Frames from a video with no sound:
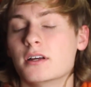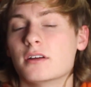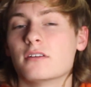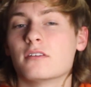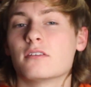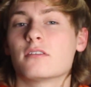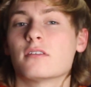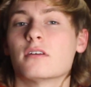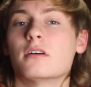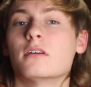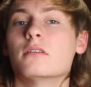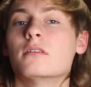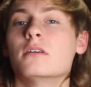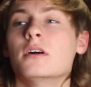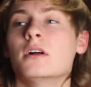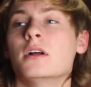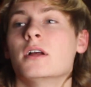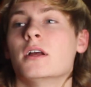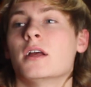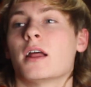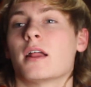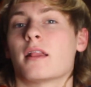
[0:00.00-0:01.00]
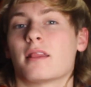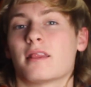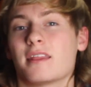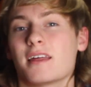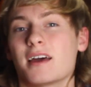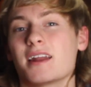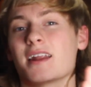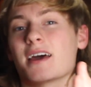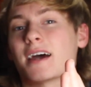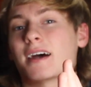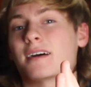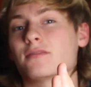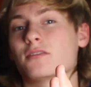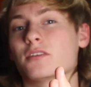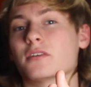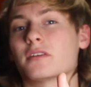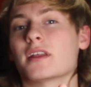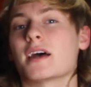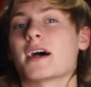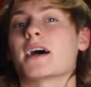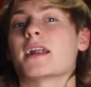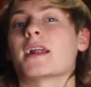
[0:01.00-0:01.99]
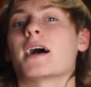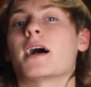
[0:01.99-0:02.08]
So then after that,